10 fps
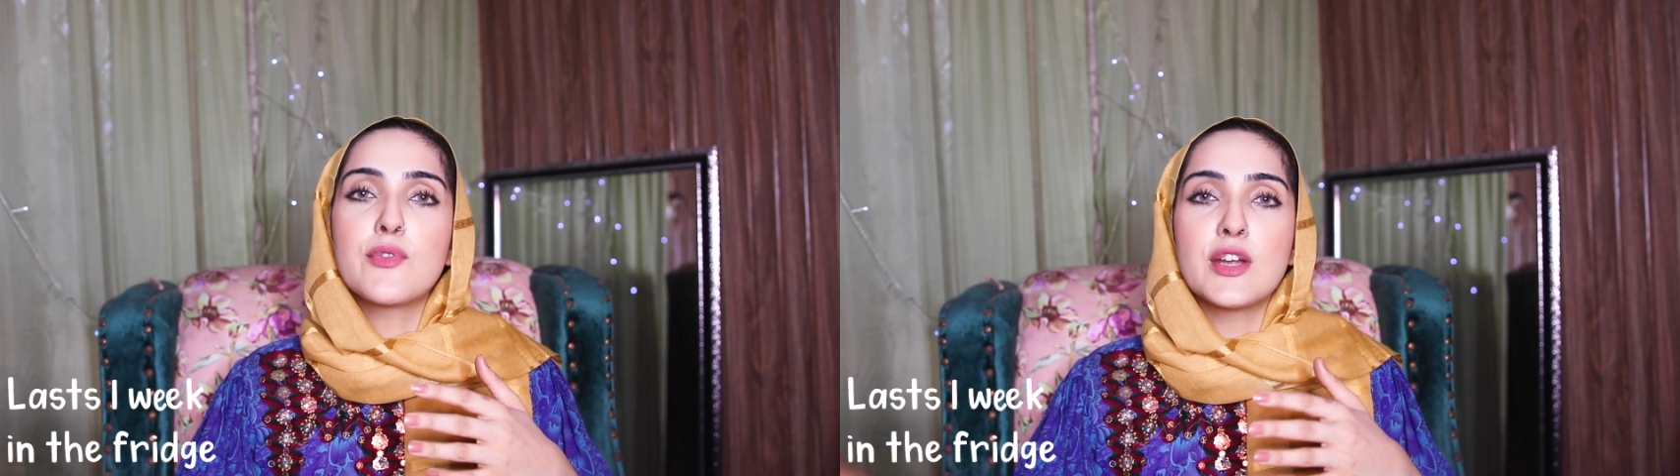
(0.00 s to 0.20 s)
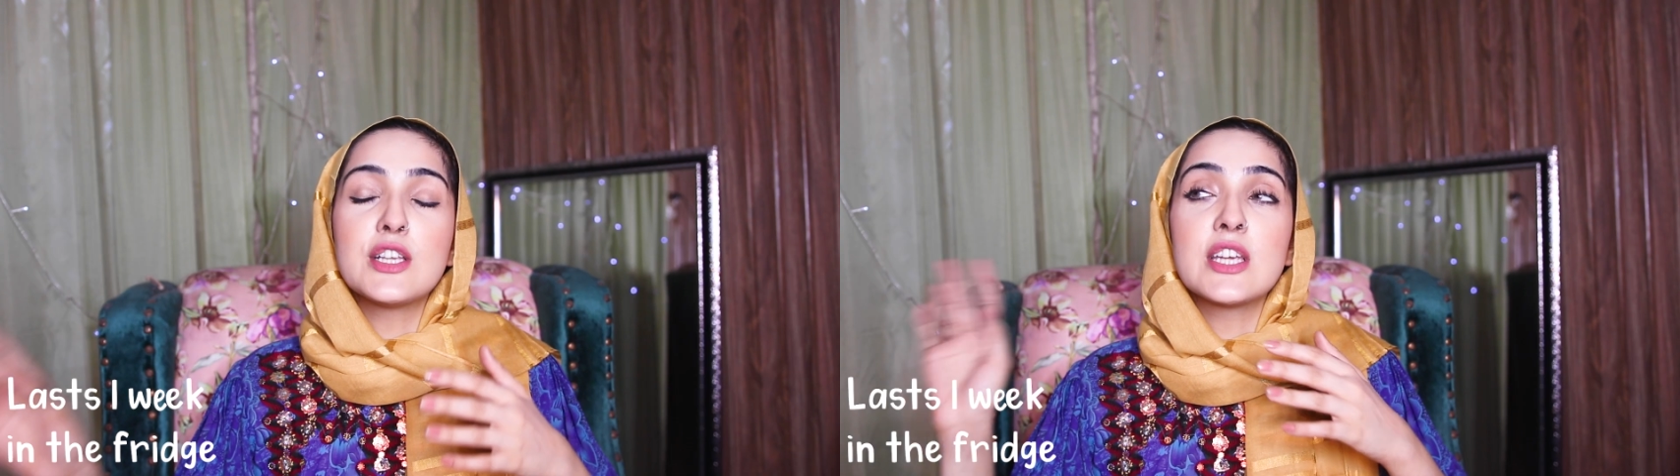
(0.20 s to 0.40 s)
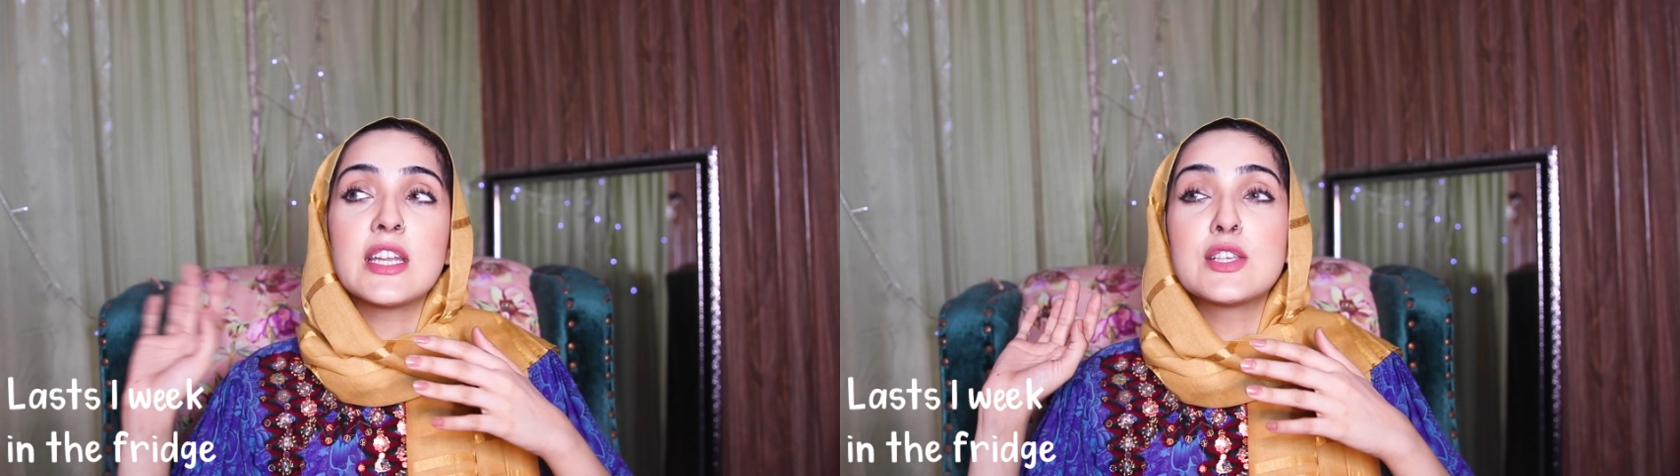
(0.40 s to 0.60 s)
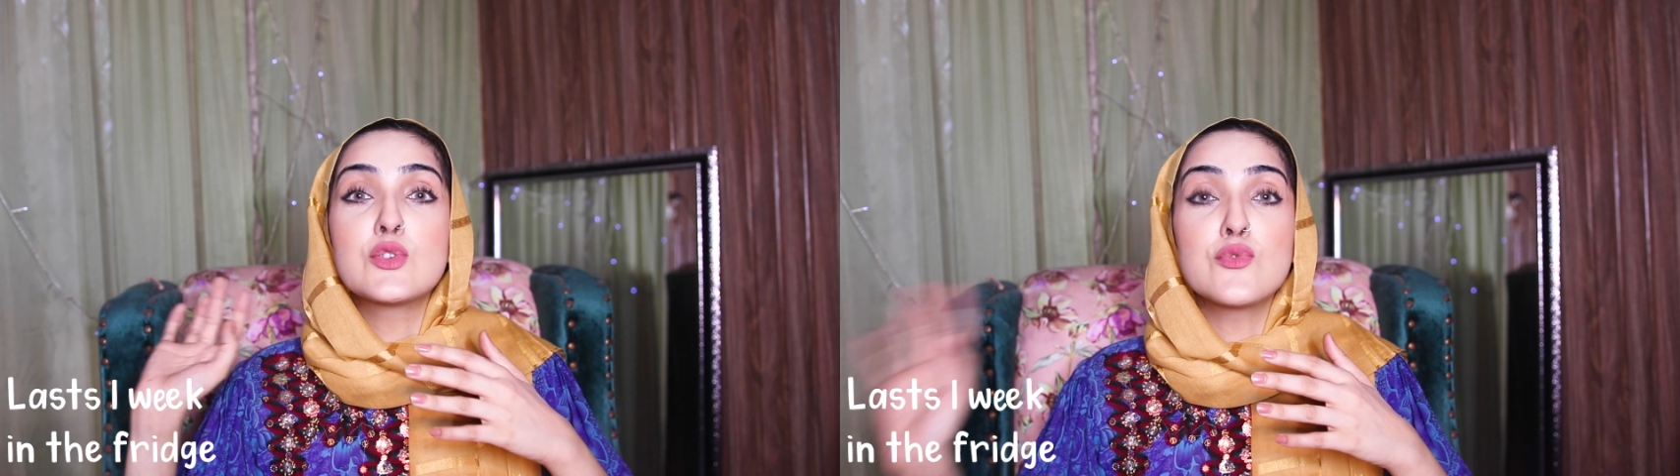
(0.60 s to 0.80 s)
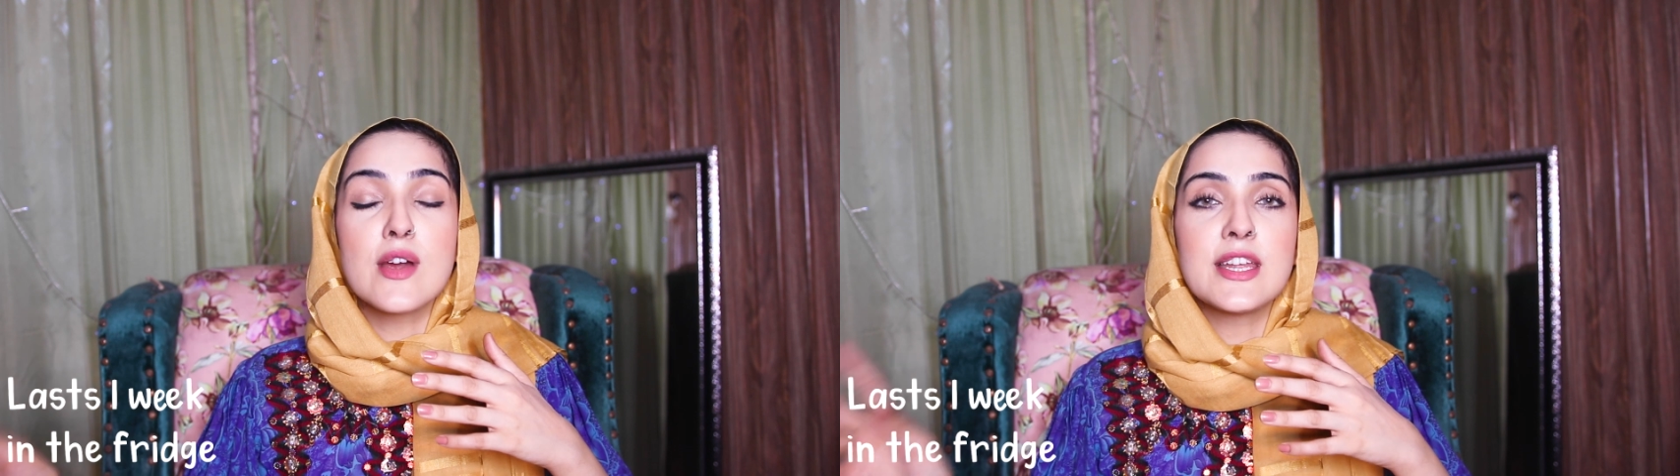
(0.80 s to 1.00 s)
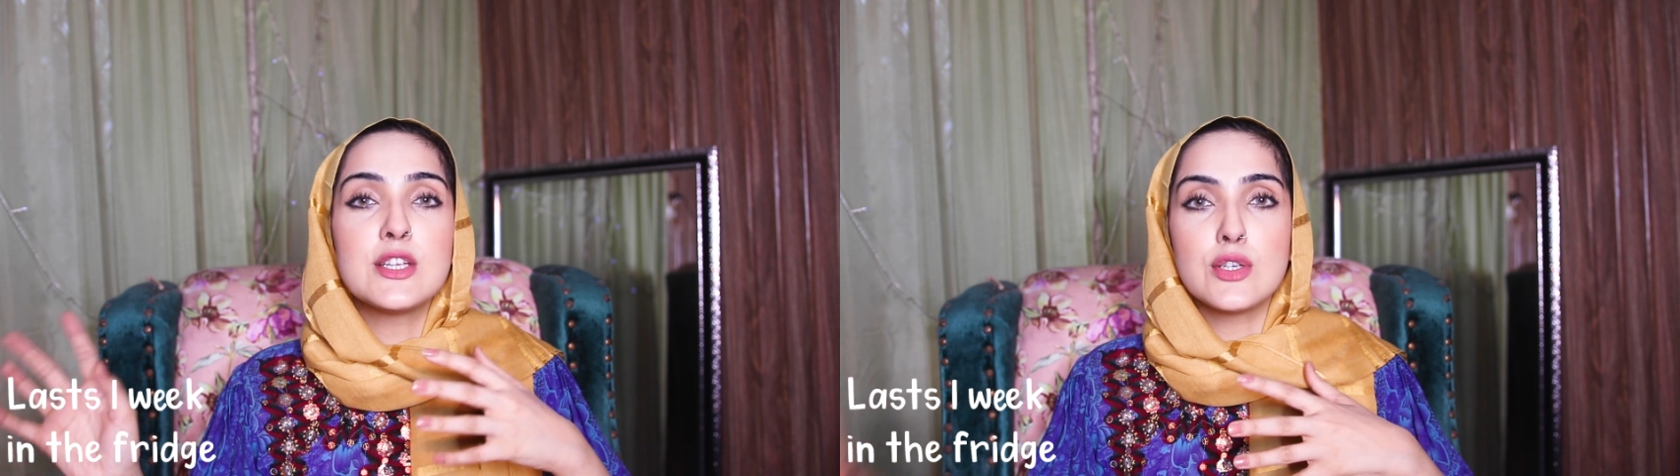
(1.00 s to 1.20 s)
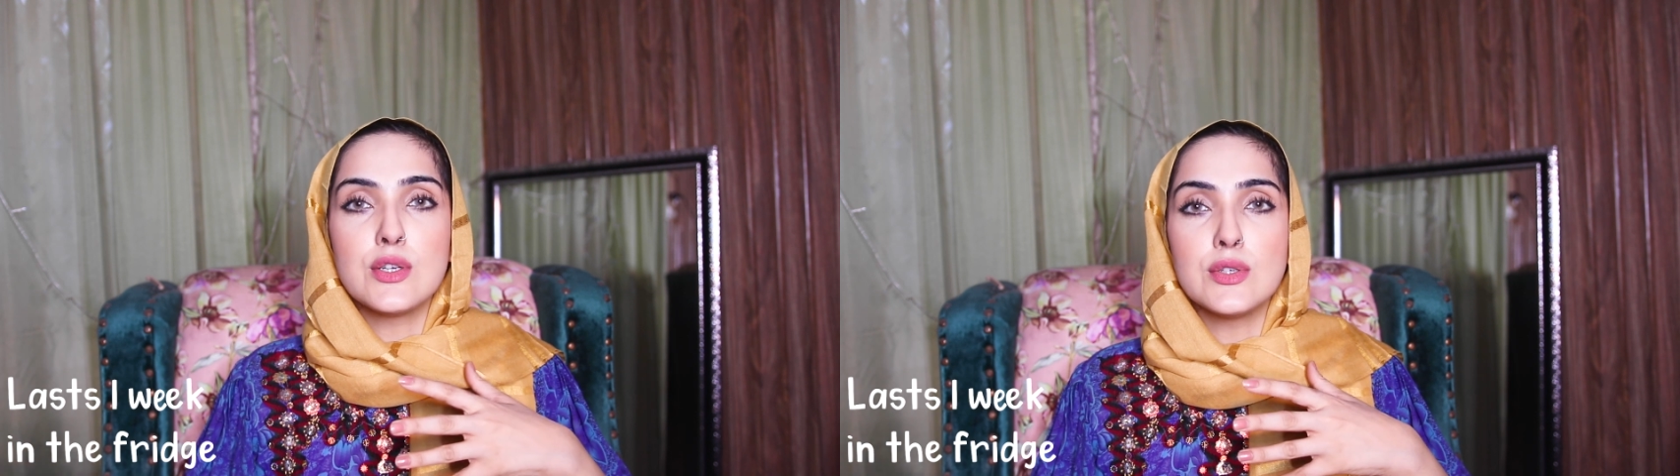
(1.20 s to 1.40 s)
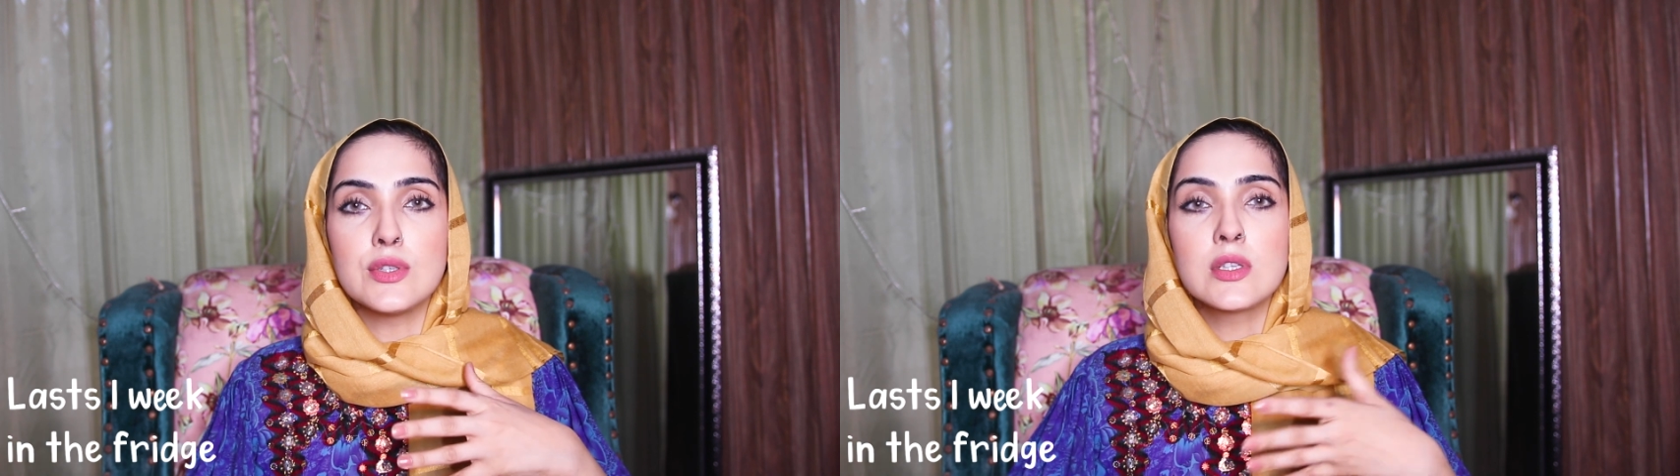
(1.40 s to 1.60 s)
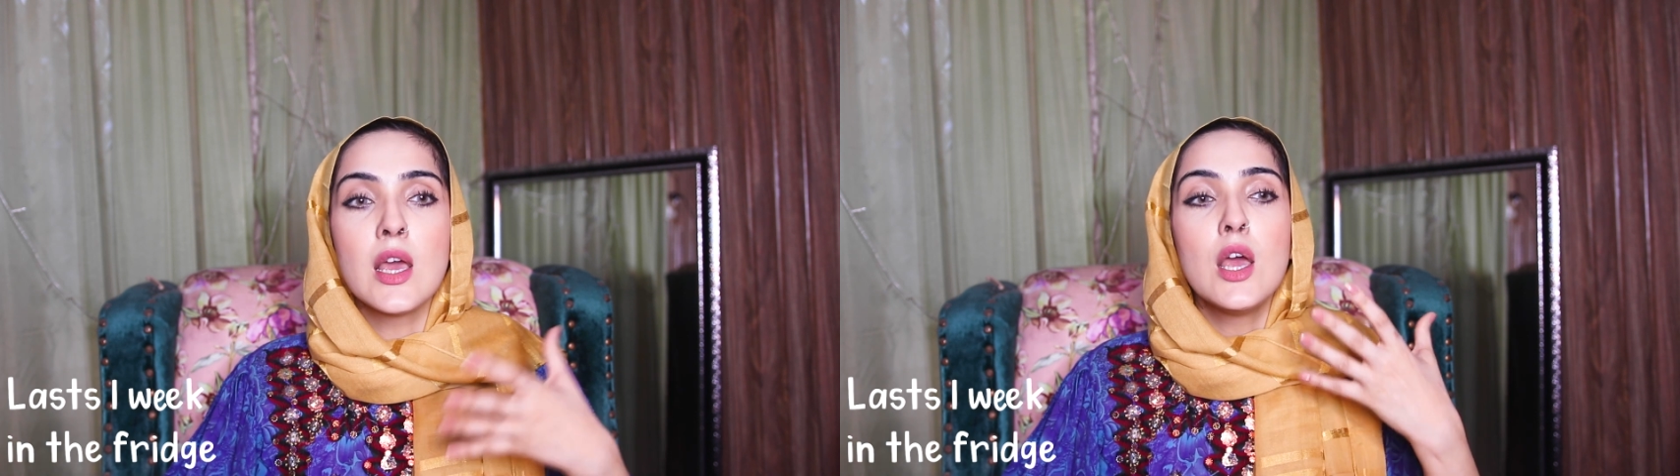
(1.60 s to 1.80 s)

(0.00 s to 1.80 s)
fridge. It is ready to use.